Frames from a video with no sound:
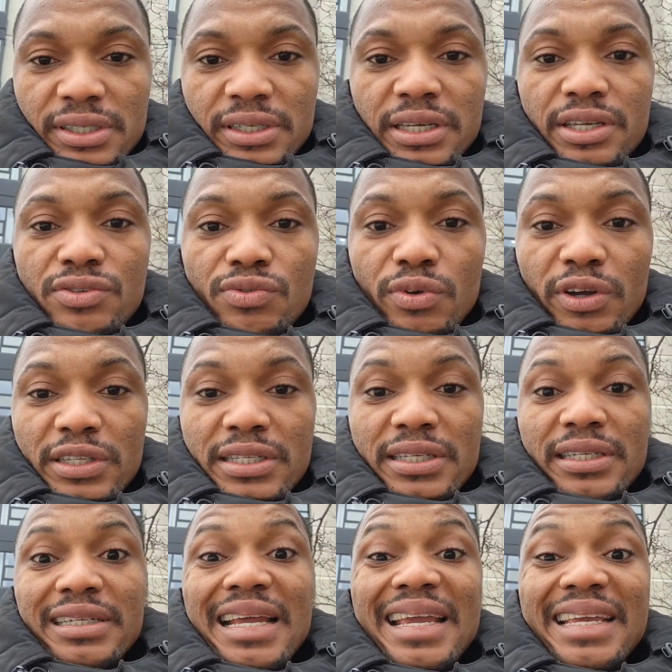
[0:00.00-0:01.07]
is what?
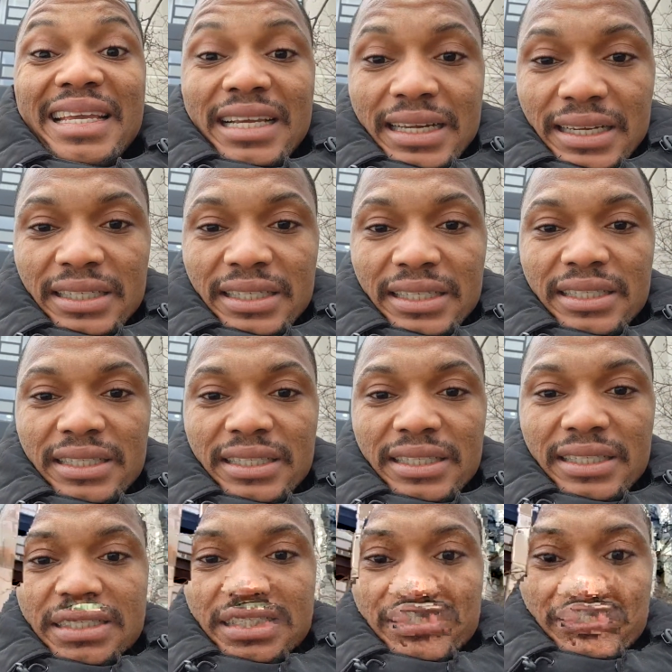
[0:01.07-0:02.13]
The English.
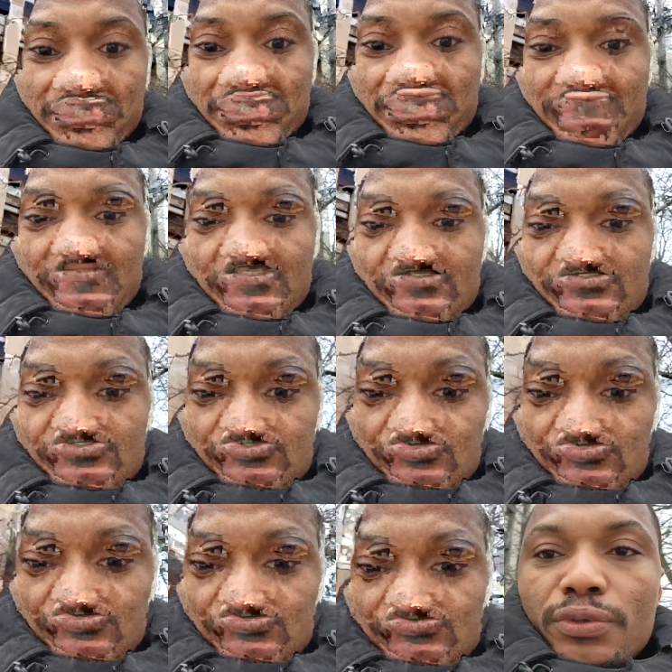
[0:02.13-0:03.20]

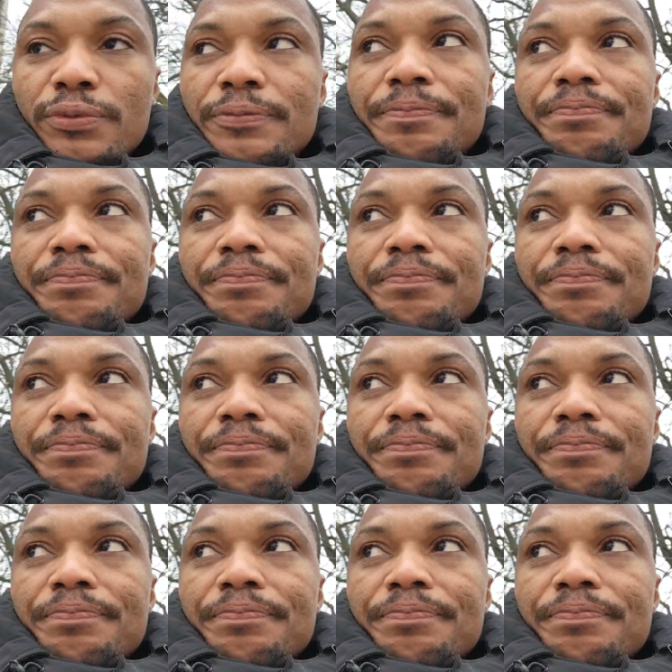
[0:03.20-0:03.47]
So